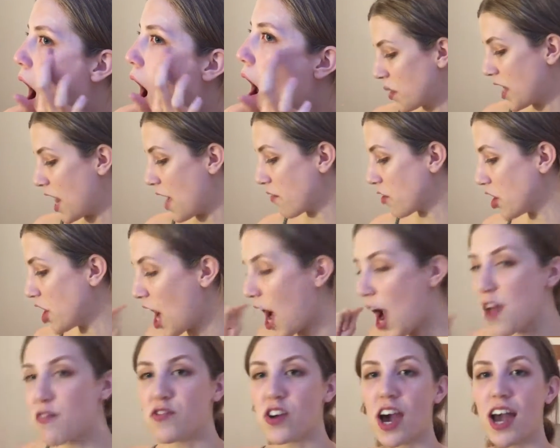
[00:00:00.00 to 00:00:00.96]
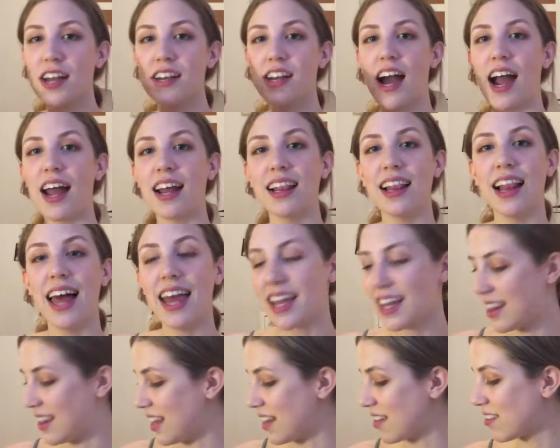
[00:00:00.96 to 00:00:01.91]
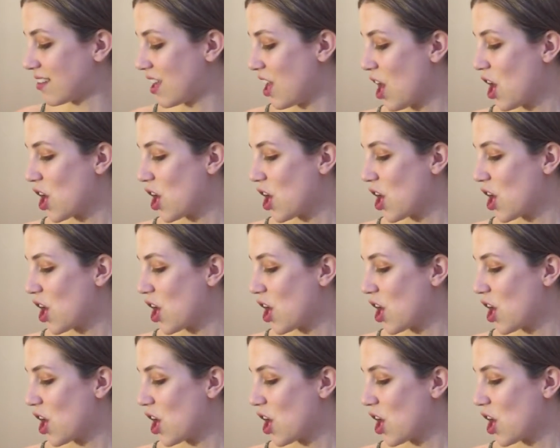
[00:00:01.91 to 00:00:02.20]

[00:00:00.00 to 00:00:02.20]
Whatever. I find I like this